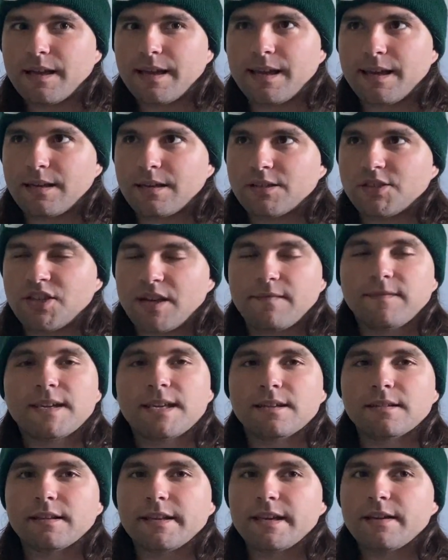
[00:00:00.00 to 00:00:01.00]
and a Geoff
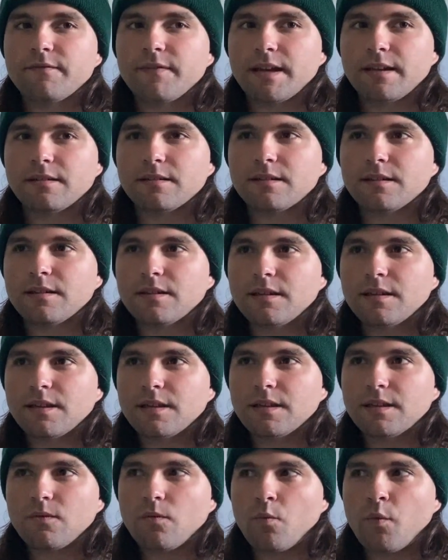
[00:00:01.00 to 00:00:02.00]
Keighley event,
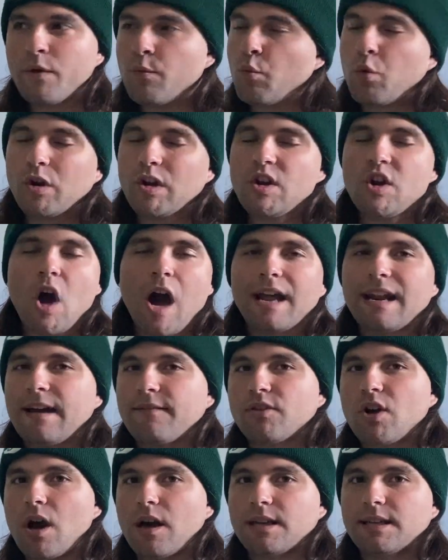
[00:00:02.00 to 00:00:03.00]
we would not
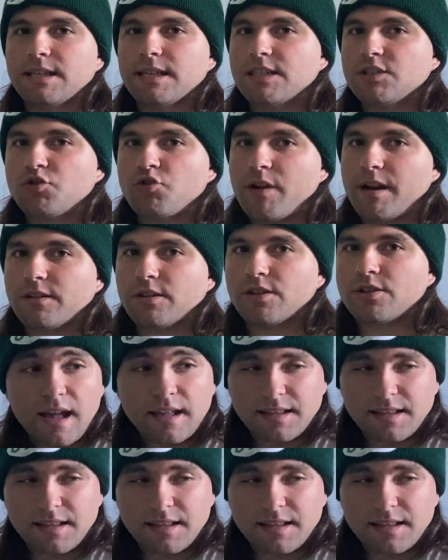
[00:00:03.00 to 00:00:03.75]
have gotten this trailer.